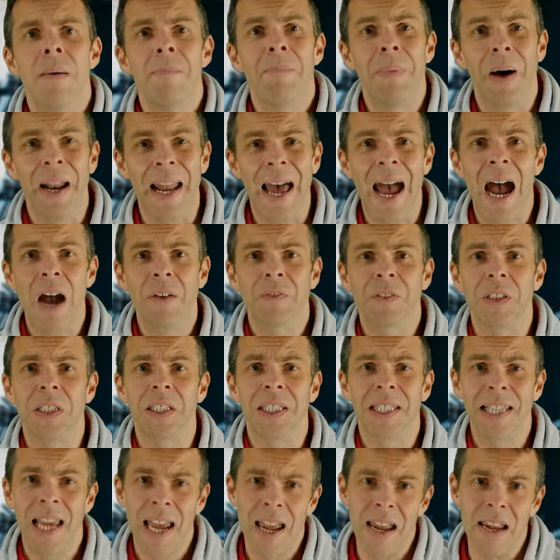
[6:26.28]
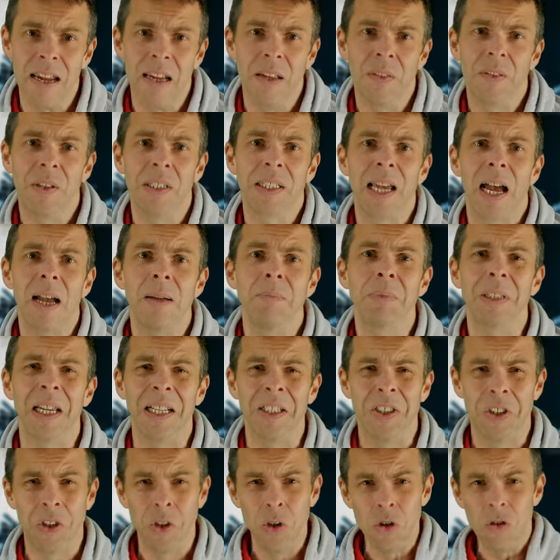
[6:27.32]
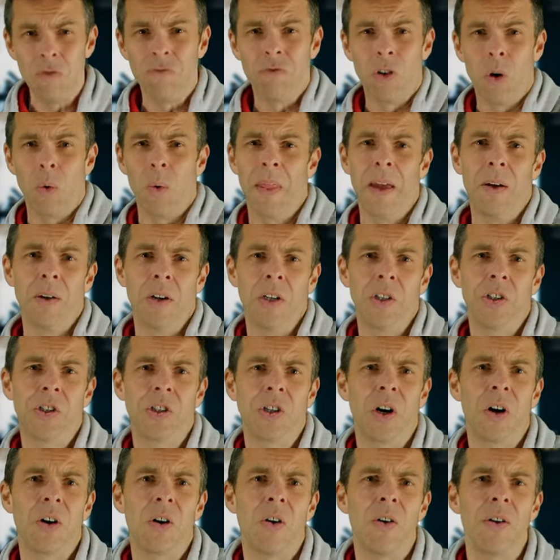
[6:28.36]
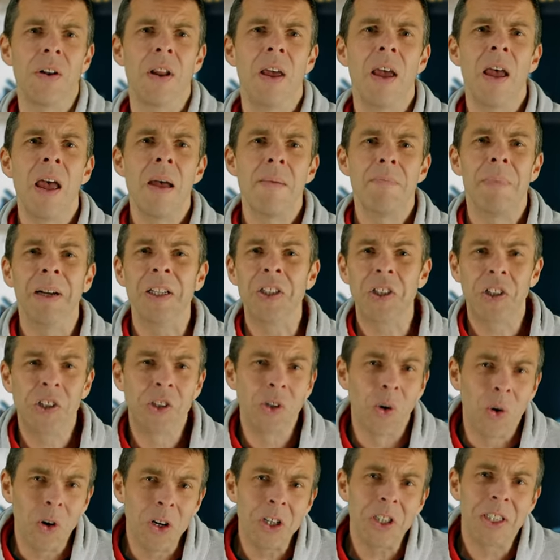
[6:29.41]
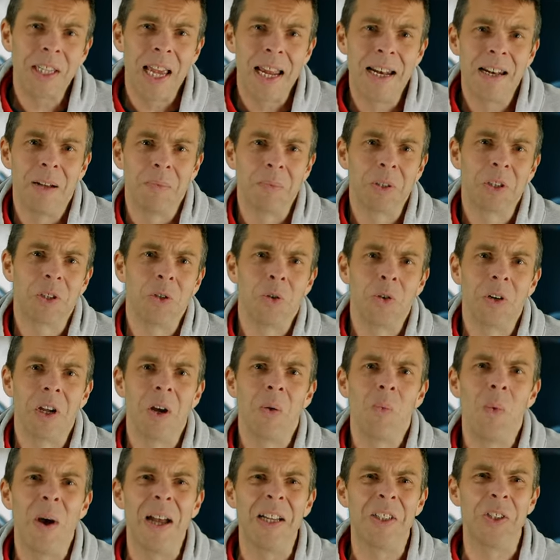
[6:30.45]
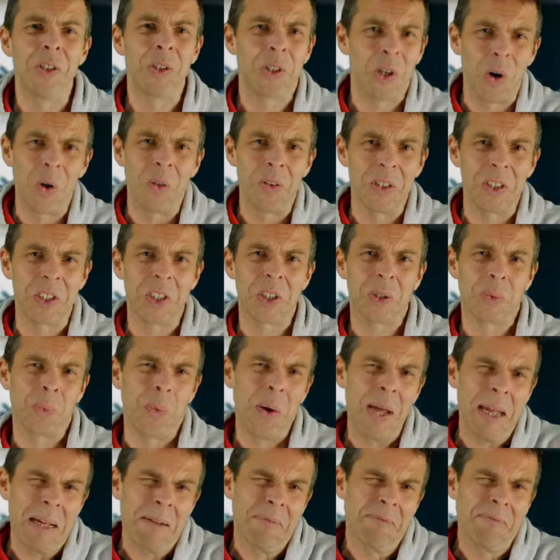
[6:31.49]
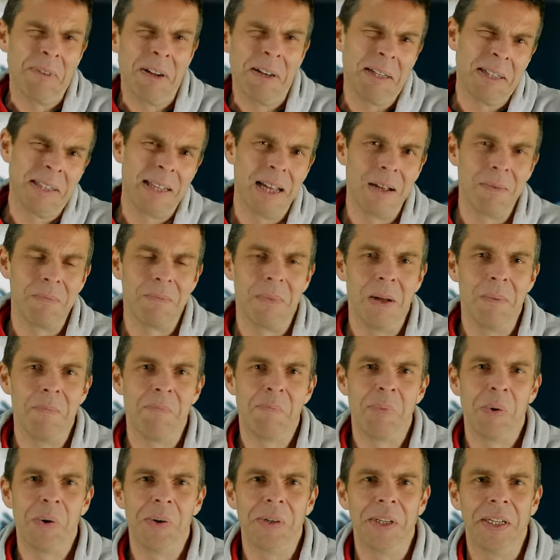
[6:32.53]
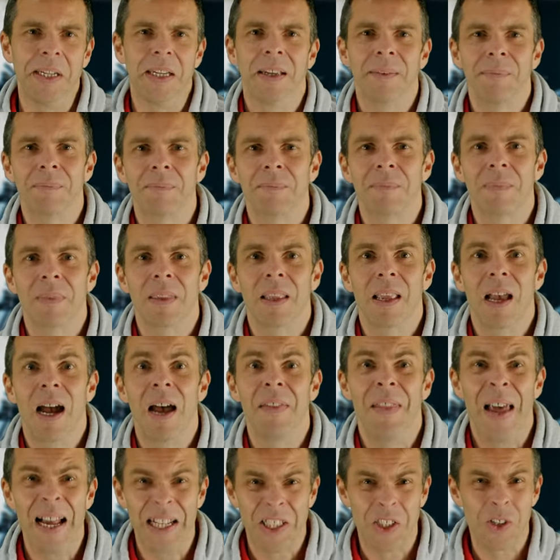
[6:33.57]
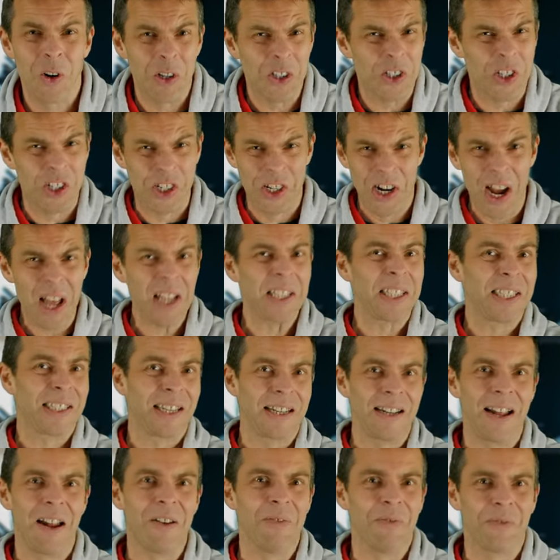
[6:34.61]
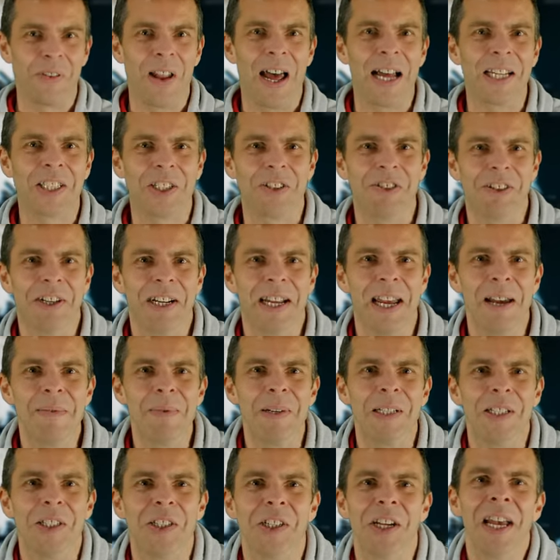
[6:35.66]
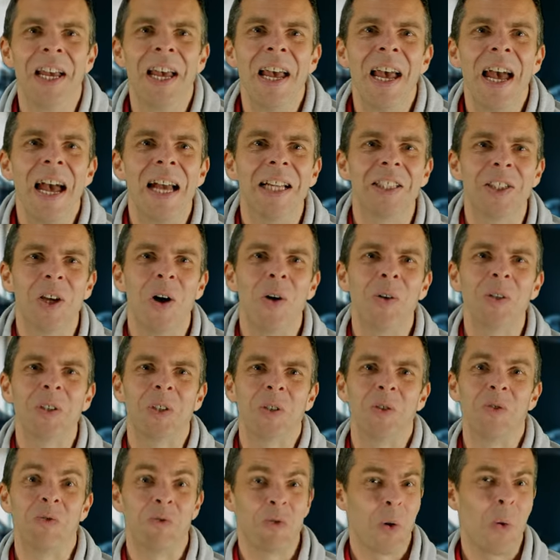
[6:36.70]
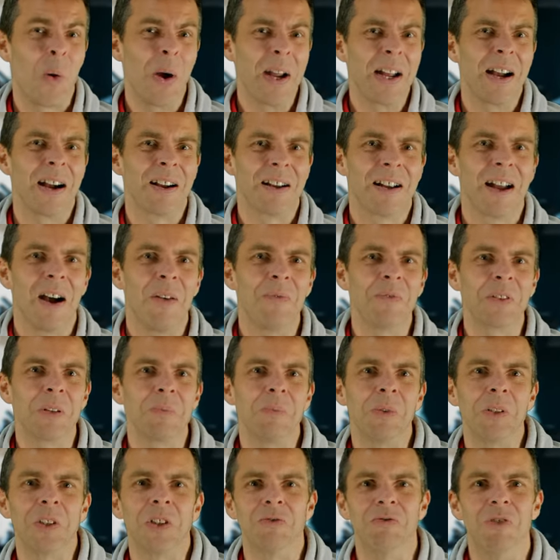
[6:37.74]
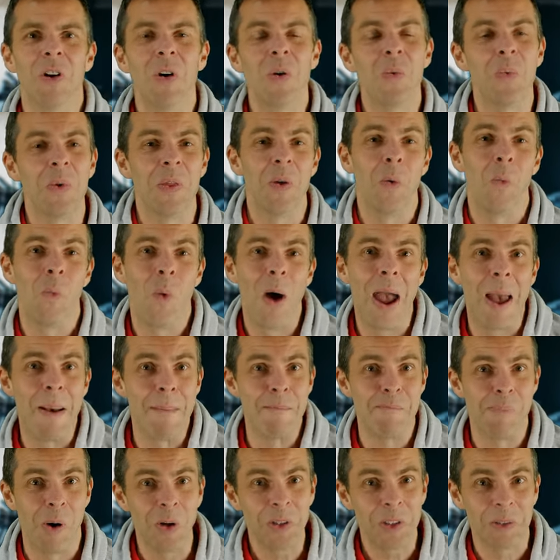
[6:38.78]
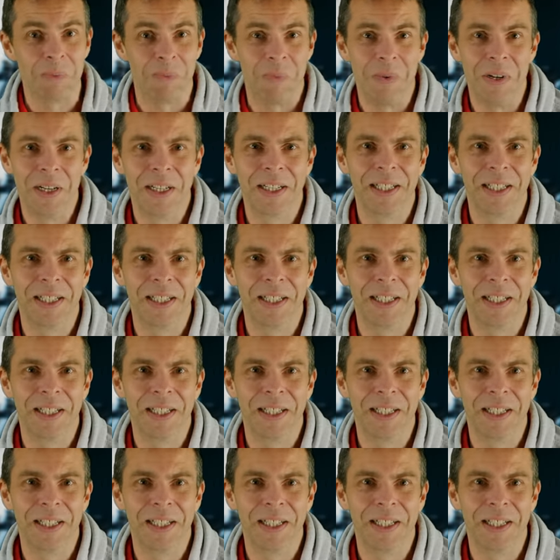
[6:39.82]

But I have to say, the times I do row without a shirt on, my shorts end up soaking wet due to all the sweat running down my body. And that's not just an unflattering image, it's also quite uncomfortable to row with a wet bottom.